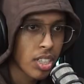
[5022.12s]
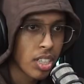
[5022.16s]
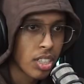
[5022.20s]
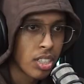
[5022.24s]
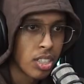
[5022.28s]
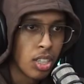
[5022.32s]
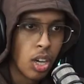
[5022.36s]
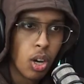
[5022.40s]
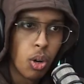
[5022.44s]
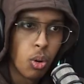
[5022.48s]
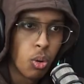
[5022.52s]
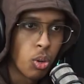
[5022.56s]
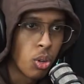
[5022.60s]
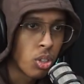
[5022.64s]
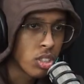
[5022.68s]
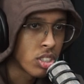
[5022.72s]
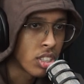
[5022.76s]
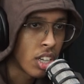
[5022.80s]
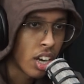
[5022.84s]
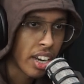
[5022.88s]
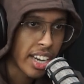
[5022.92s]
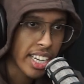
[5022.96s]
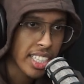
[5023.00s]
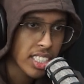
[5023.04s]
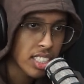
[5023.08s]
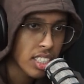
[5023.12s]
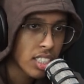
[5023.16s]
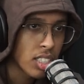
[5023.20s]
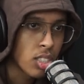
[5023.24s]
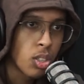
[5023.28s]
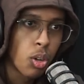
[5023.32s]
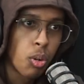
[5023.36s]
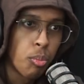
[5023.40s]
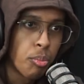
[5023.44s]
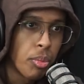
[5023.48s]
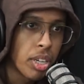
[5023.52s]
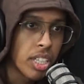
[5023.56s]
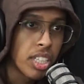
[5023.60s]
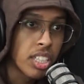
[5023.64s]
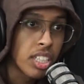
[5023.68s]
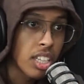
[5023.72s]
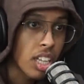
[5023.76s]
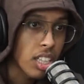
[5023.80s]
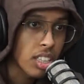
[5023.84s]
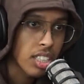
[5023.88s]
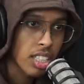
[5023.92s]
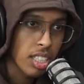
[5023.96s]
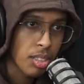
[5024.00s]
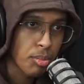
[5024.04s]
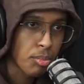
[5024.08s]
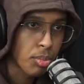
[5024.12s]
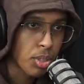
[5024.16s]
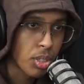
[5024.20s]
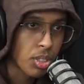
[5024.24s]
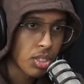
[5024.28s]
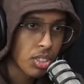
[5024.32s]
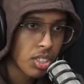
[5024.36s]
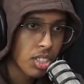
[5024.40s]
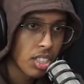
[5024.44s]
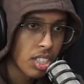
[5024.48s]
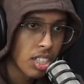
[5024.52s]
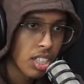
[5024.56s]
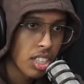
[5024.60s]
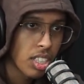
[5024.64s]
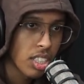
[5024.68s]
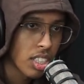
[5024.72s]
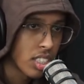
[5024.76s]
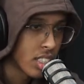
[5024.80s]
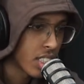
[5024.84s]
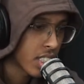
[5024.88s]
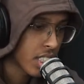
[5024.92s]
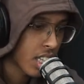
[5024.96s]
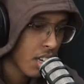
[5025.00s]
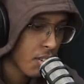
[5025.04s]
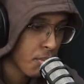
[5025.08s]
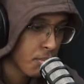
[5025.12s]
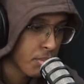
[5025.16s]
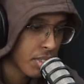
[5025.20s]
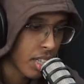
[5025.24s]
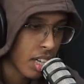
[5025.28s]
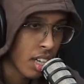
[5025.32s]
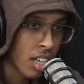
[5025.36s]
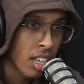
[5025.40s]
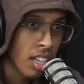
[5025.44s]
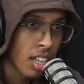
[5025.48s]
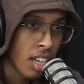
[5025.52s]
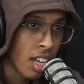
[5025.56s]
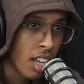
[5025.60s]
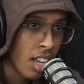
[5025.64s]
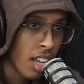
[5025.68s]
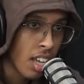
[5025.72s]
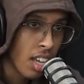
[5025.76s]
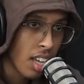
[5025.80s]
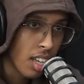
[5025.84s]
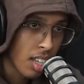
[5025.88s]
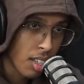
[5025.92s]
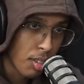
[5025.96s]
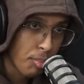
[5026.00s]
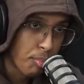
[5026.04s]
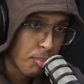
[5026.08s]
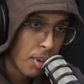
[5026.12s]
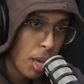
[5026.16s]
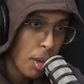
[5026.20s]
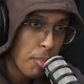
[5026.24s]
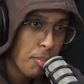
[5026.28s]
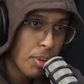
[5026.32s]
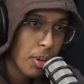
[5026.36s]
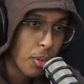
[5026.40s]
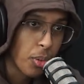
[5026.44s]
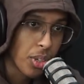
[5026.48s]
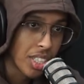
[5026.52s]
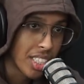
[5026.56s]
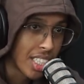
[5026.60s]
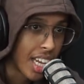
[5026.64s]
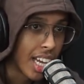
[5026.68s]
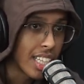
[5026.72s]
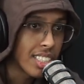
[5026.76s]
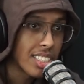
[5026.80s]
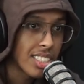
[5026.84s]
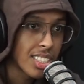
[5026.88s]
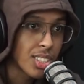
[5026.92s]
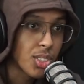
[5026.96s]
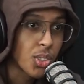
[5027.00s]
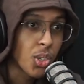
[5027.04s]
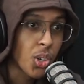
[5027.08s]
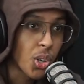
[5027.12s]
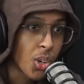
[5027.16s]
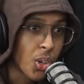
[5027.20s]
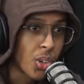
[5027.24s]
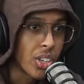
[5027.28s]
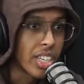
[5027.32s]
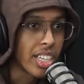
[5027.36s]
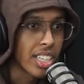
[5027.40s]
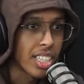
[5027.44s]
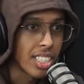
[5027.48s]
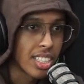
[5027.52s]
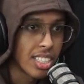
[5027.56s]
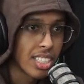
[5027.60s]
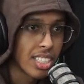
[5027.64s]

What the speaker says: No direction, no money, nothing, bro. They just gave him the paper with the address to Groningen.